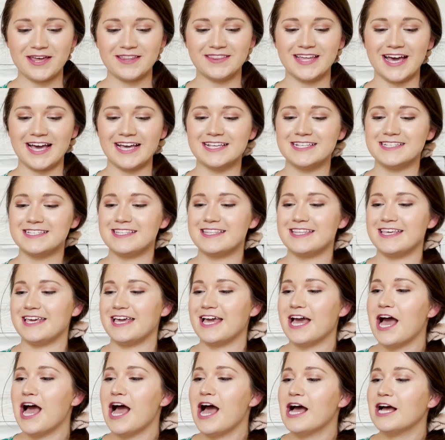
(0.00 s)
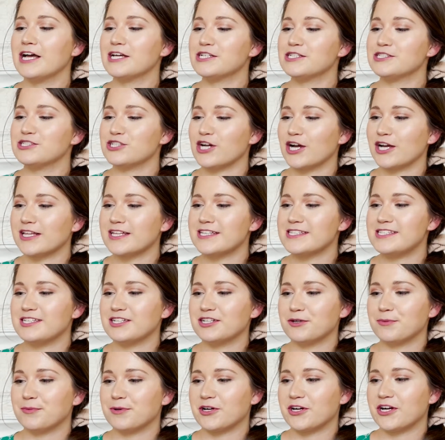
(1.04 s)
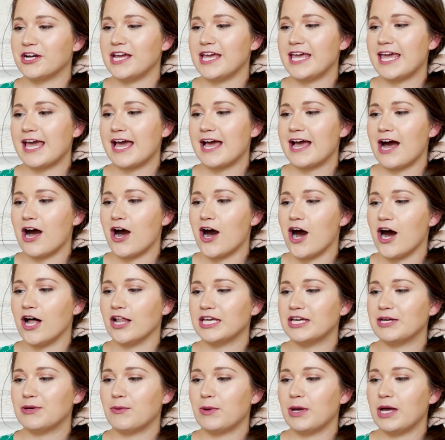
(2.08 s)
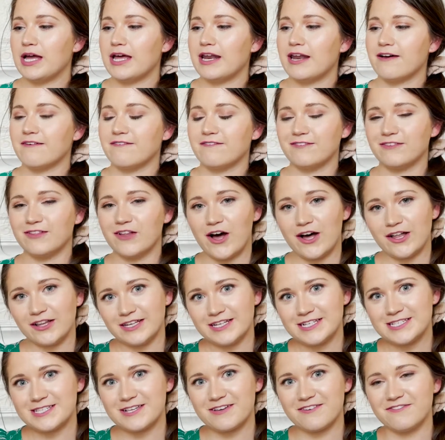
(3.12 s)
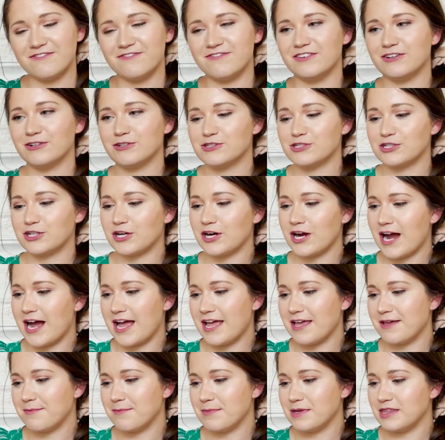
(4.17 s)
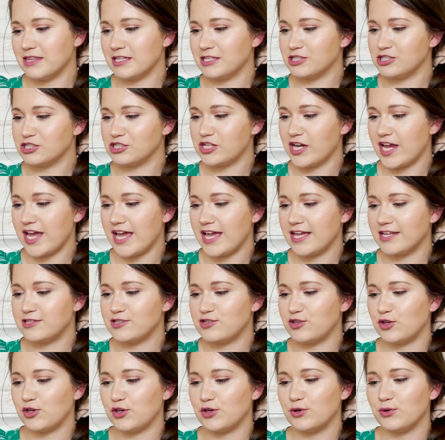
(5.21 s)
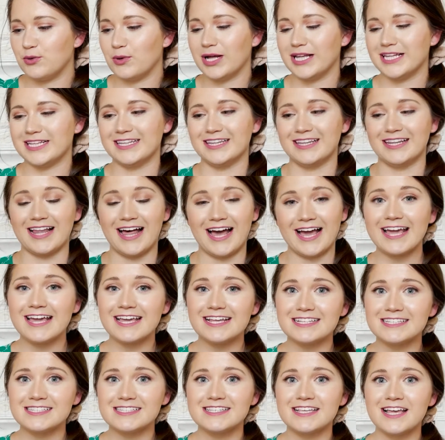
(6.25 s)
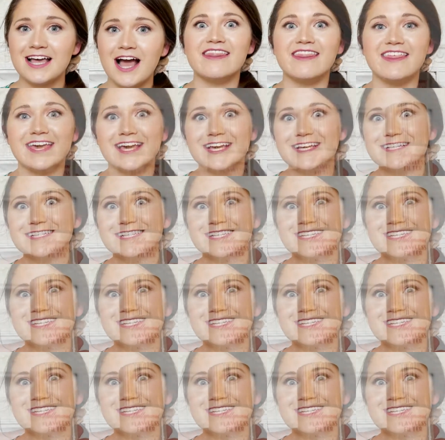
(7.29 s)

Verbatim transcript: and that is the Charlotte Tilbury Hollywood Flawless Filter. I am in the shade 2 Light. This